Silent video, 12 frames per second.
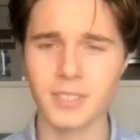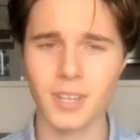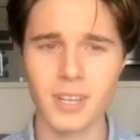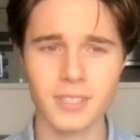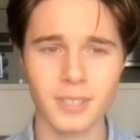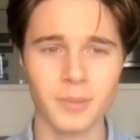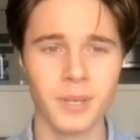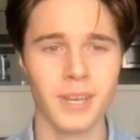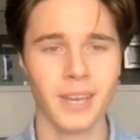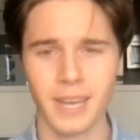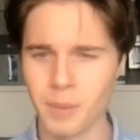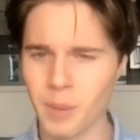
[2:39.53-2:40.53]
awesome.
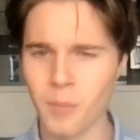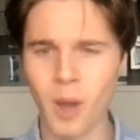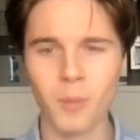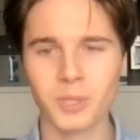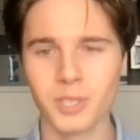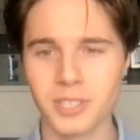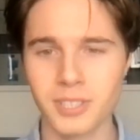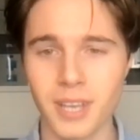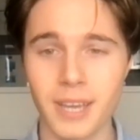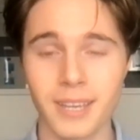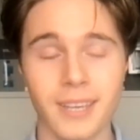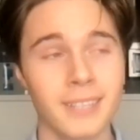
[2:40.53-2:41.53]
And my mom was just
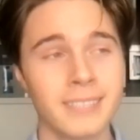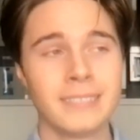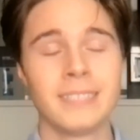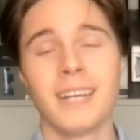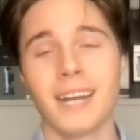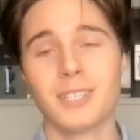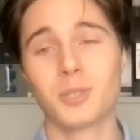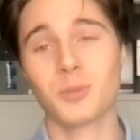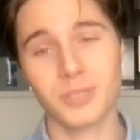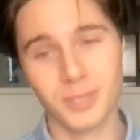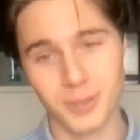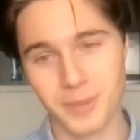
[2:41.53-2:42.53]
like, I just
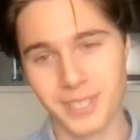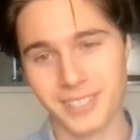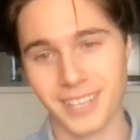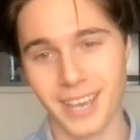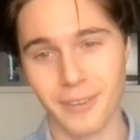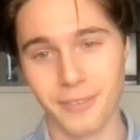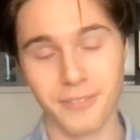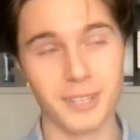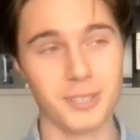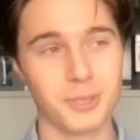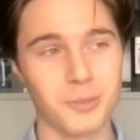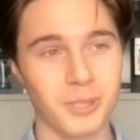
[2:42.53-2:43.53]
want you to be safe. I
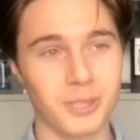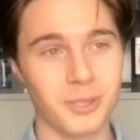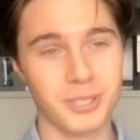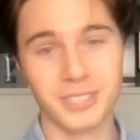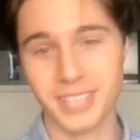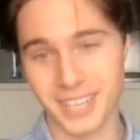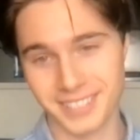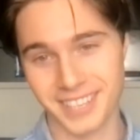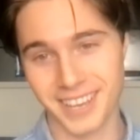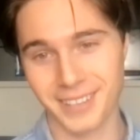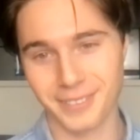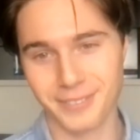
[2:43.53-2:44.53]
just want you to stay
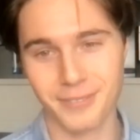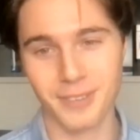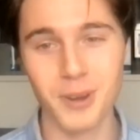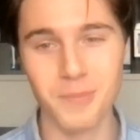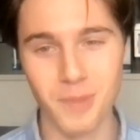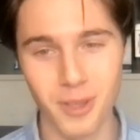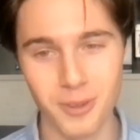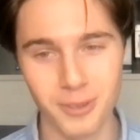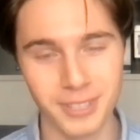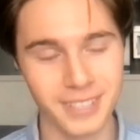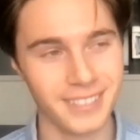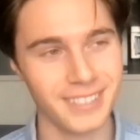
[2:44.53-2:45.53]
safe. Very
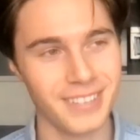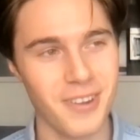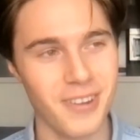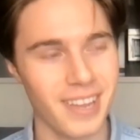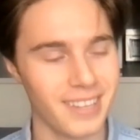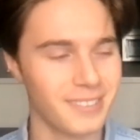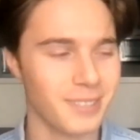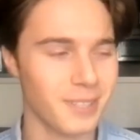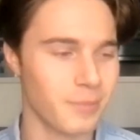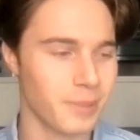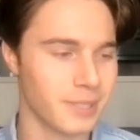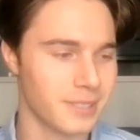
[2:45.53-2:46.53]
motherly, answer.
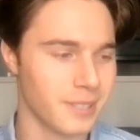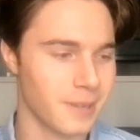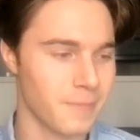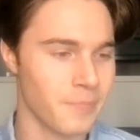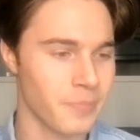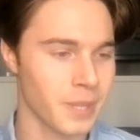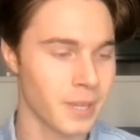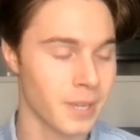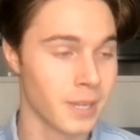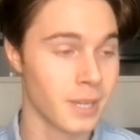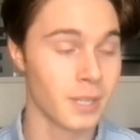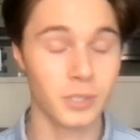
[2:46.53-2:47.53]
But
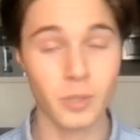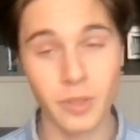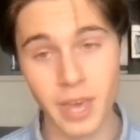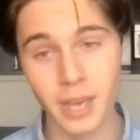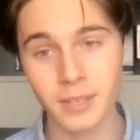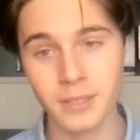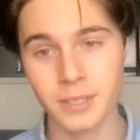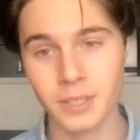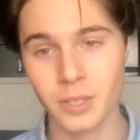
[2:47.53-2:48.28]
so then,